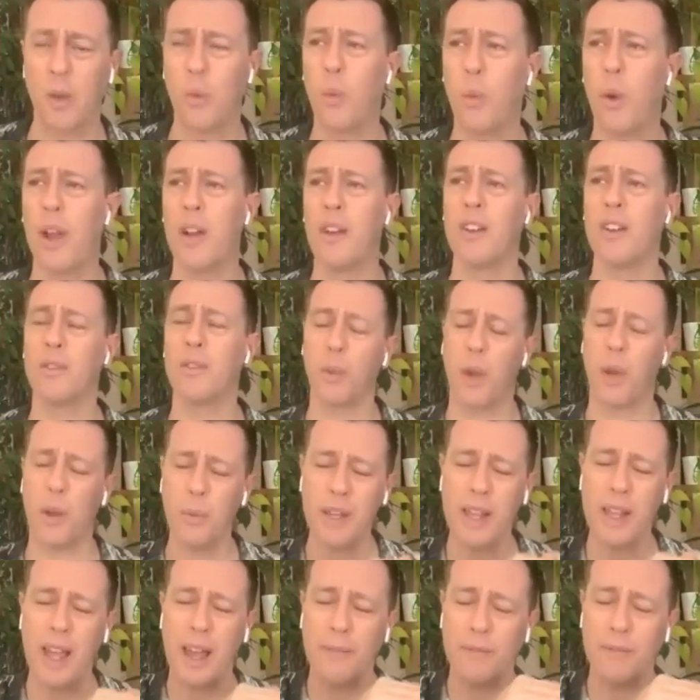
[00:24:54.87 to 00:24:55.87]
Whereas when
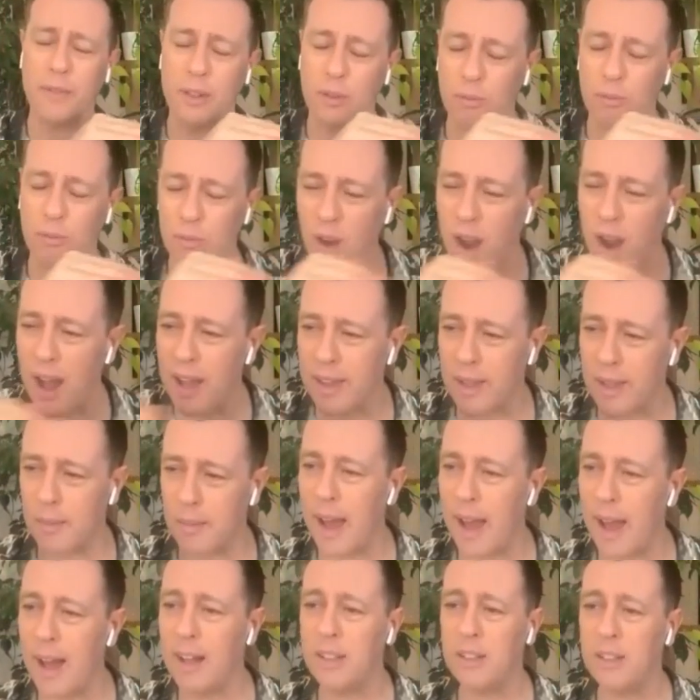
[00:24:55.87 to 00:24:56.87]
we have to write them
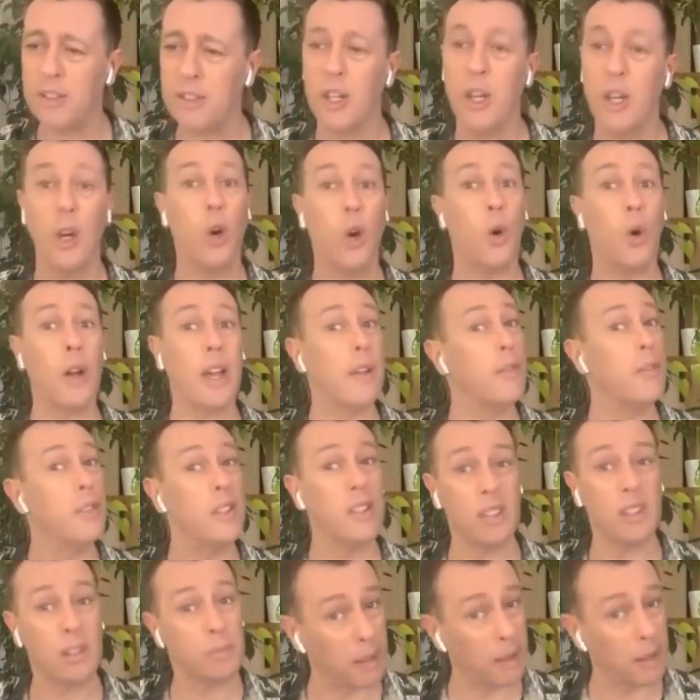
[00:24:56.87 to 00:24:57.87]
out or
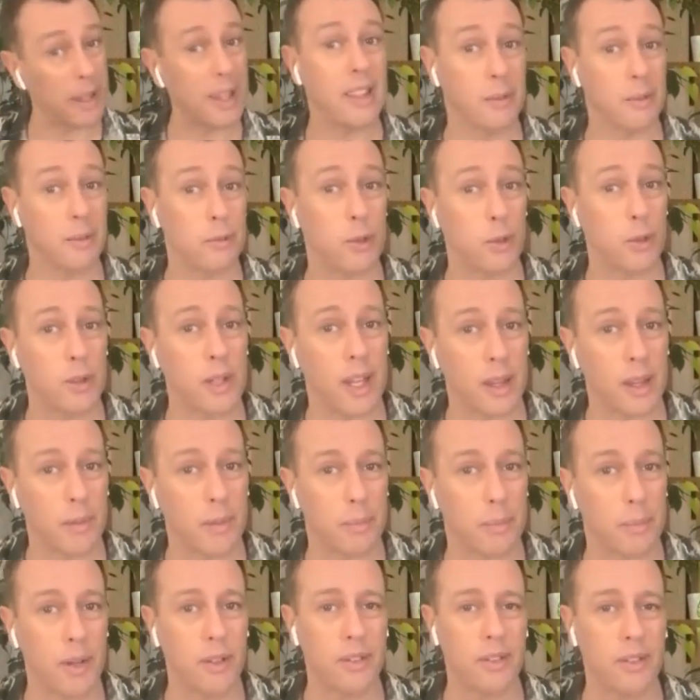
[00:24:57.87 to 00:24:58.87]
even speak them to another
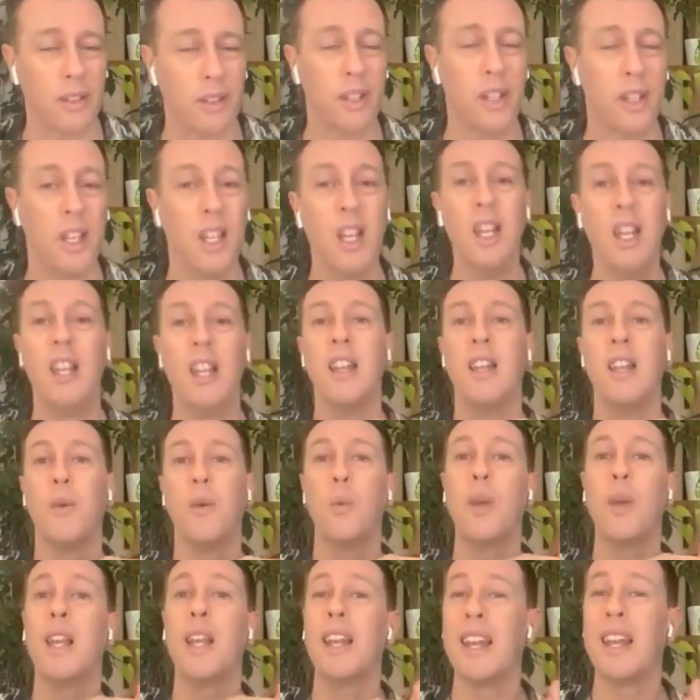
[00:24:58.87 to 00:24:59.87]
person, we